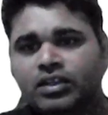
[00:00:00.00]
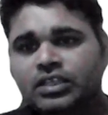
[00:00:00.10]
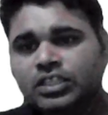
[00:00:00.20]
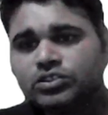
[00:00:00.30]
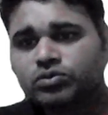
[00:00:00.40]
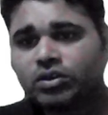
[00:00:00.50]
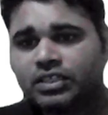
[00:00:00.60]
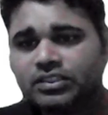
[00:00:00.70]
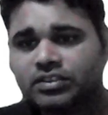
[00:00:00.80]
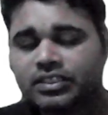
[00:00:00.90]
So
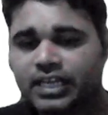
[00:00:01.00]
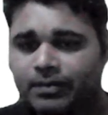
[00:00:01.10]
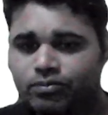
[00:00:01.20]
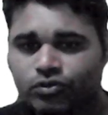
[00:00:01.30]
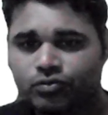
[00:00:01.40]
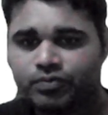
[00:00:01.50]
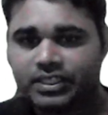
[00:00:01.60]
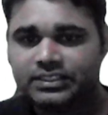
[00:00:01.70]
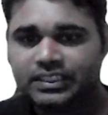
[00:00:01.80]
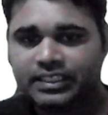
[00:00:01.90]
in the gap 2
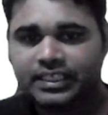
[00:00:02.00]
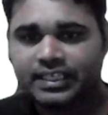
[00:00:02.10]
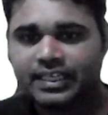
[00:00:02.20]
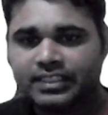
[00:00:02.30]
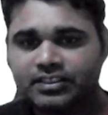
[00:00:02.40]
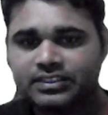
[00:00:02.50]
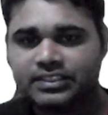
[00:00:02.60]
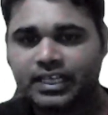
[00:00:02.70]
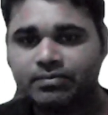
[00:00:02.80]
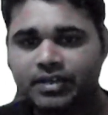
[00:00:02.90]
phase, again the
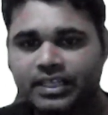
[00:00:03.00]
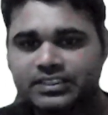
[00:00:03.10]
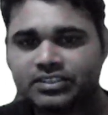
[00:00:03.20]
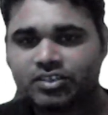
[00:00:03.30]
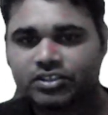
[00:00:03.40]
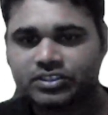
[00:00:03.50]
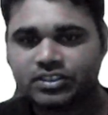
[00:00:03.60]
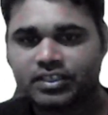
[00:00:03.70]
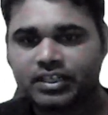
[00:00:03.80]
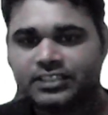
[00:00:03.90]
same like
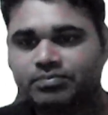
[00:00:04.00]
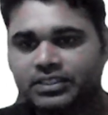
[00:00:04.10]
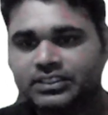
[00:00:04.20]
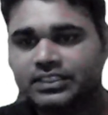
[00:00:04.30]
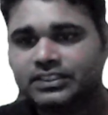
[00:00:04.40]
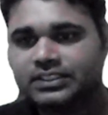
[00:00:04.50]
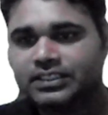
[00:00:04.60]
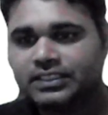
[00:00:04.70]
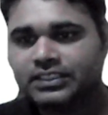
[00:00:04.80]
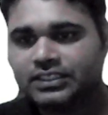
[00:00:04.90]
structure as present
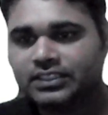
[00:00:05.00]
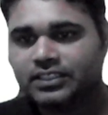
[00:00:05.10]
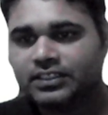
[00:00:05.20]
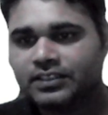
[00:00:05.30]
here,